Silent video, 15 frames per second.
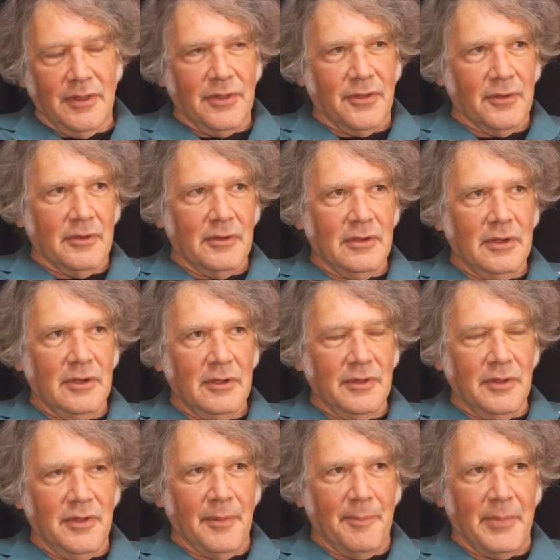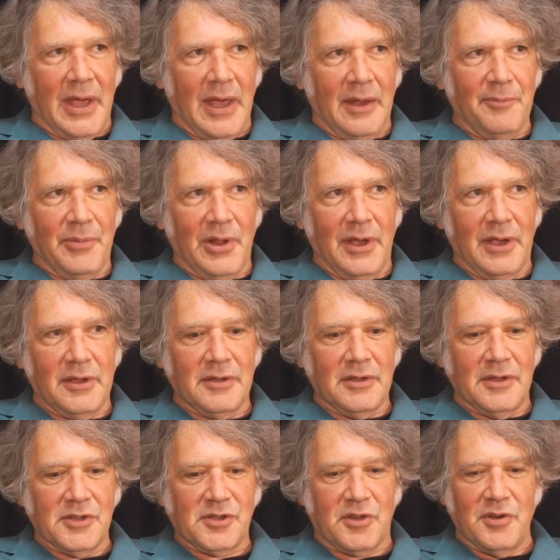the, the band playing
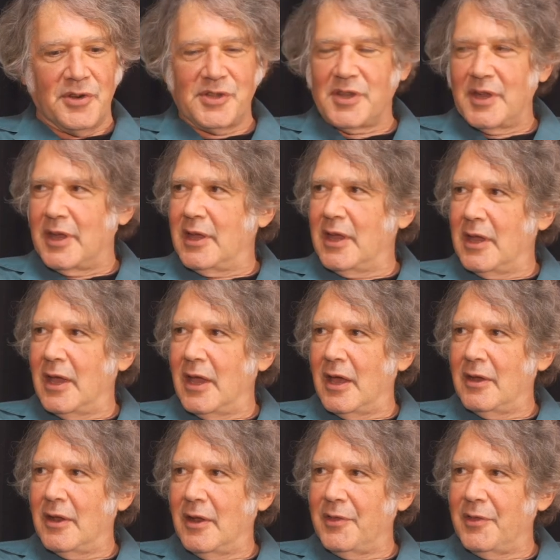as good as they can.